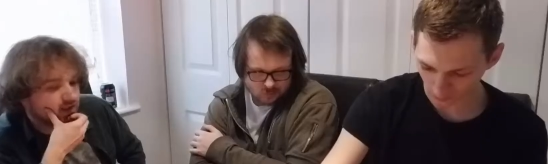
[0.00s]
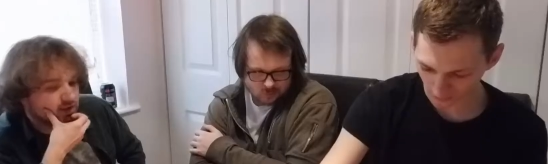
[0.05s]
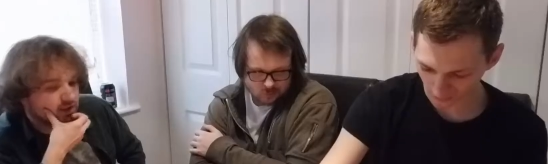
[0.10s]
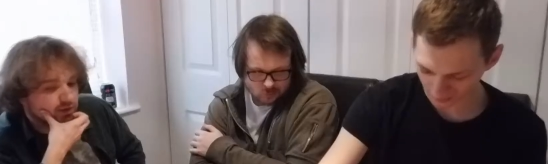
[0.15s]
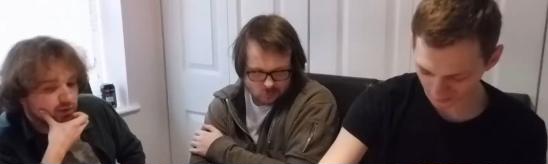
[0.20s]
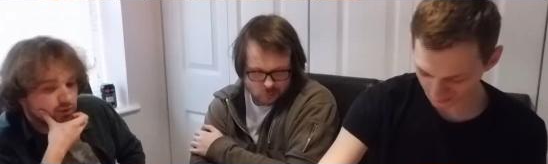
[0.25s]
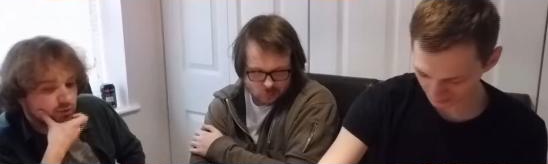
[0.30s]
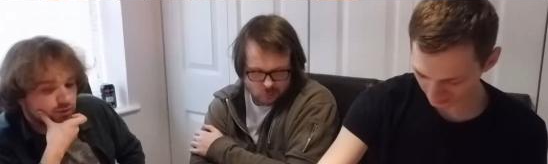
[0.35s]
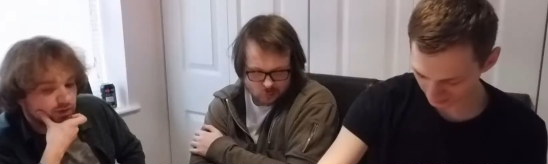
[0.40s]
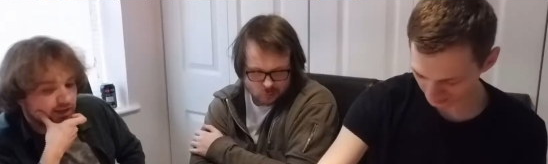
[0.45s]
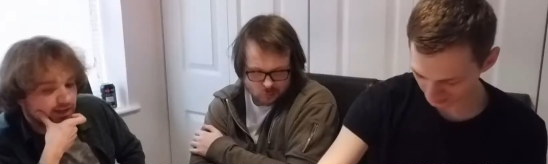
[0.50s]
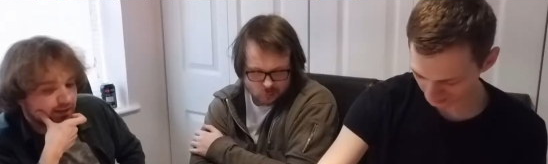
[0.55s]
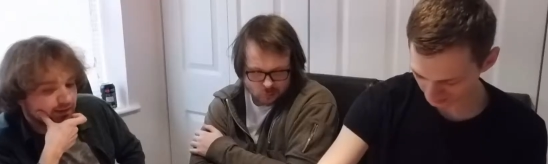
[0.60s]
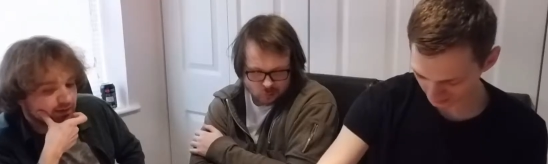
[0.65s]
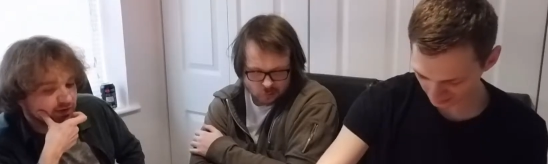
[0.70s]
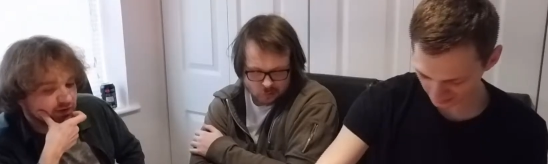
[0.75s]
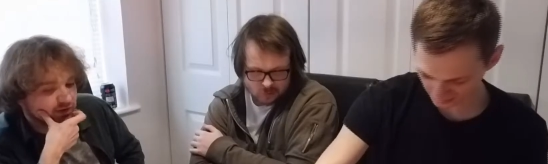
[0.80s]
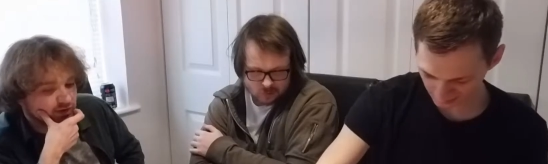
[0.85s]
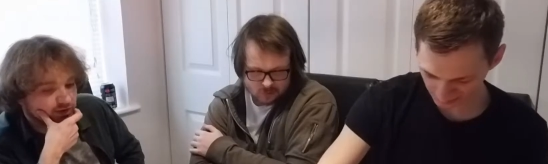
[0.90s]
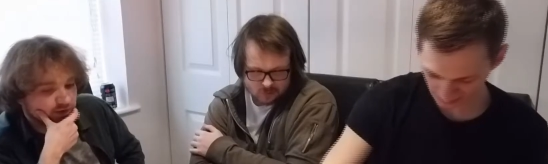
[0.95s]
Speaker 1: two
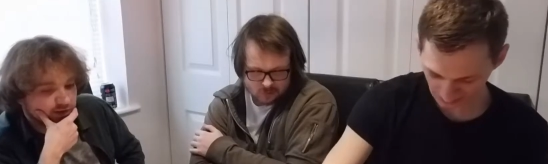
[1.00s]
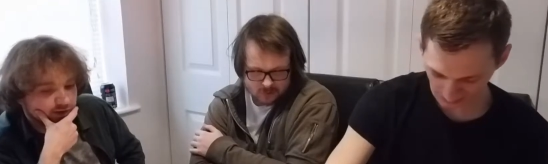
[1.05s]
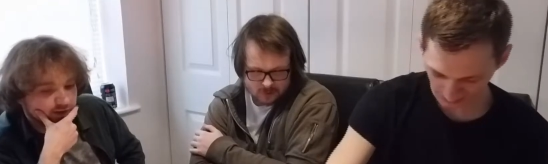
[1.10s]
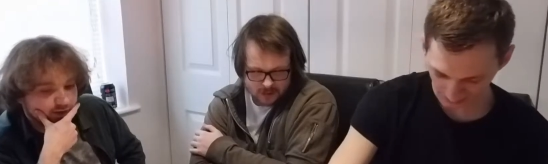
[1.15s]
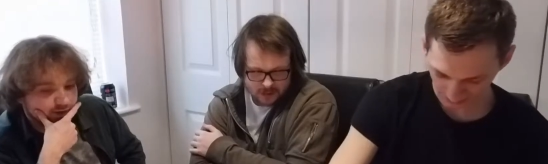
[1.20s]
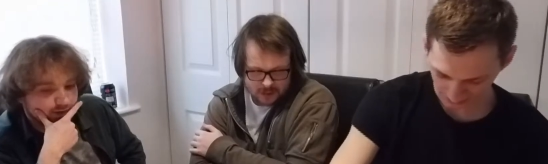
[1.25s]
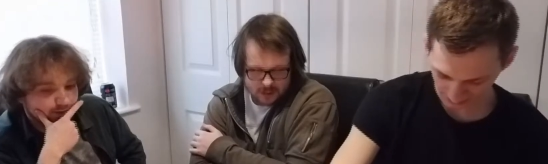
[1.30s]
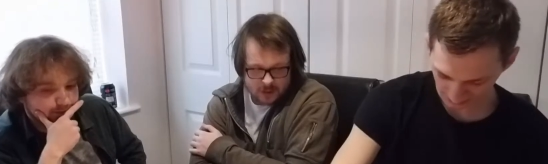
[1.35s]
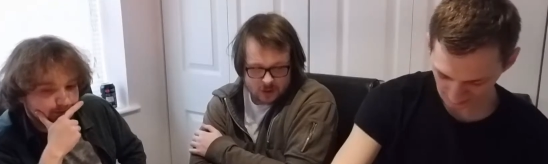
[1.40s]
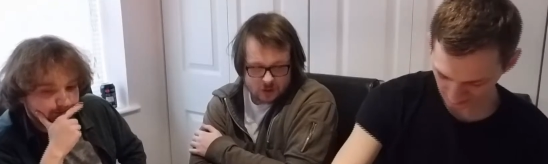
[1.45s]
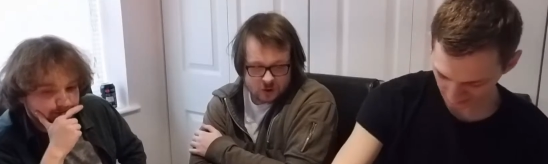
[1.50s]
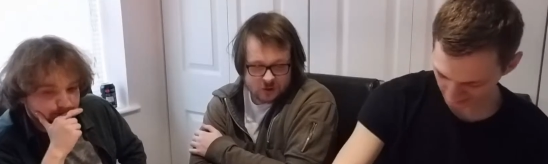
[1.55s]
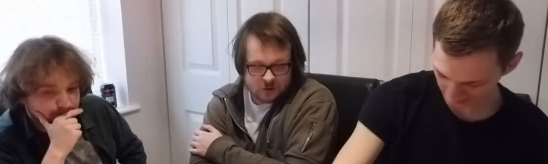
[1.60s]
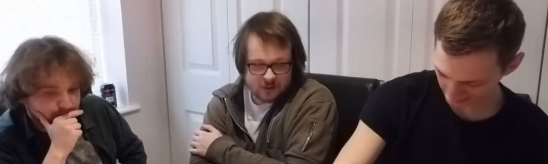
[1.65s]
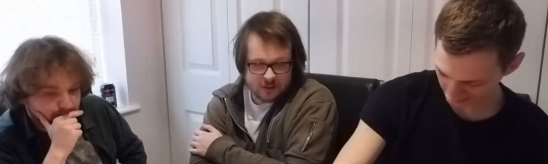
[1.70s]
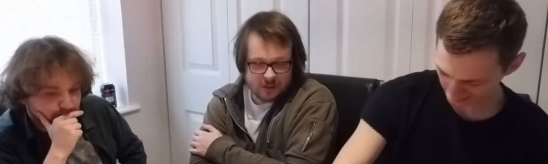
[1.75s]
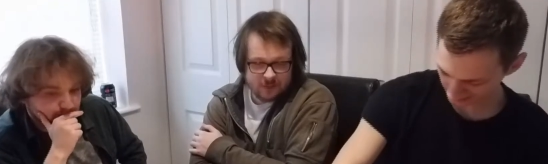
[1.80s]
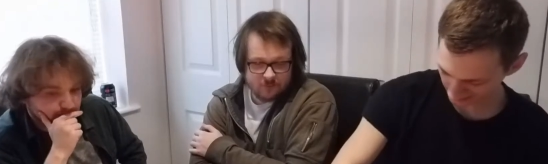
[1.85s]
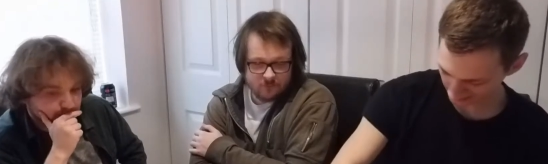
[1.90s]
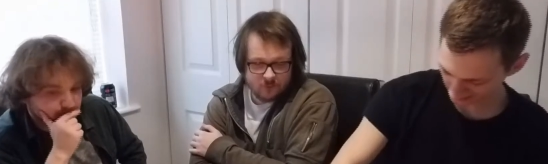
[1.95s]
damage. Two damage. Just
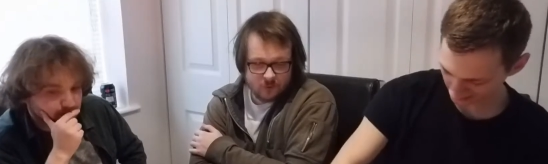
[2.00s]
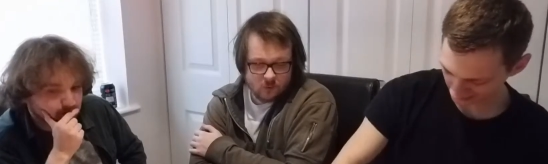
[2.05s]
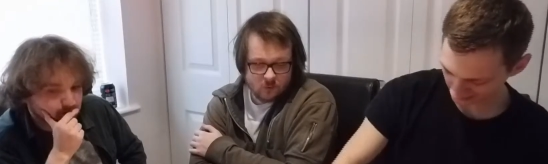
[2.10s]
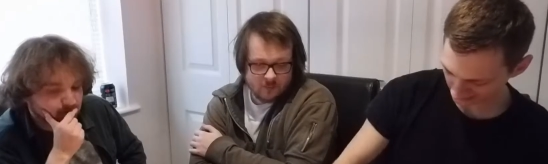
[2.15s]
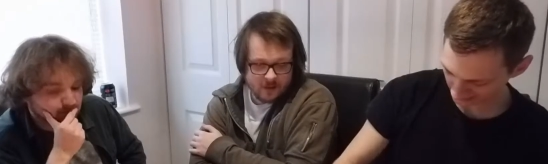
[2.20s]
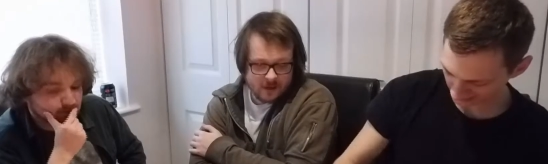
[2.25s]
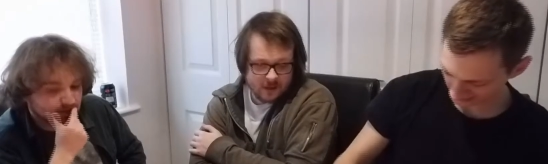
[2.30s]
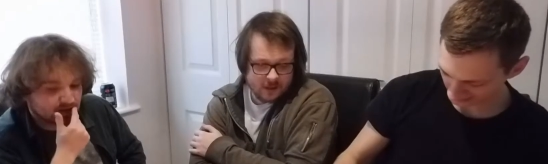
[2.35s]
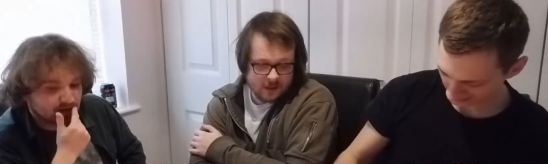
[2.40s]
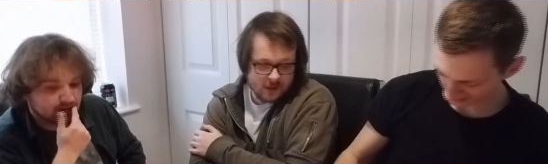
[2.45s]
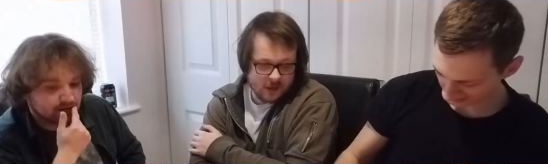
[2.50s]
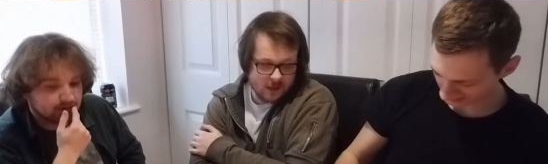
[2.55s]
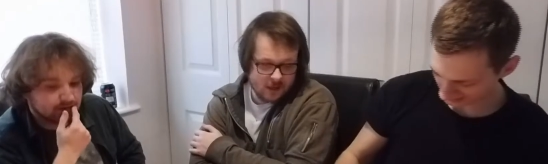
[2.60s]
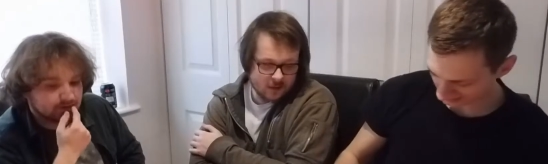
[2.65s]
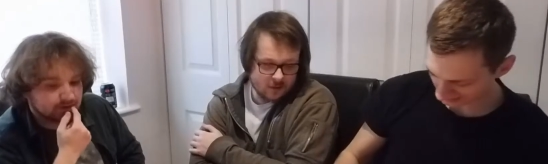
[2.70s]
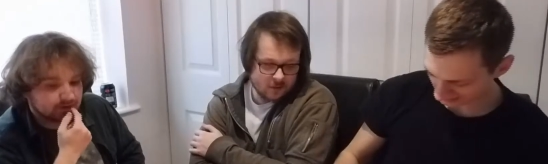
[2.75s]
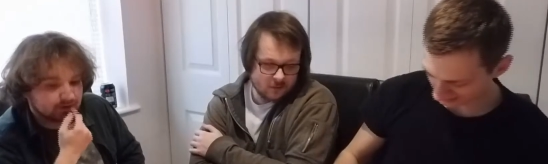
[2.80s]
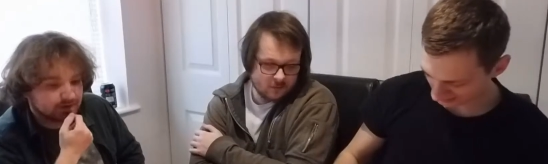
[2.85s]
think if we all made that,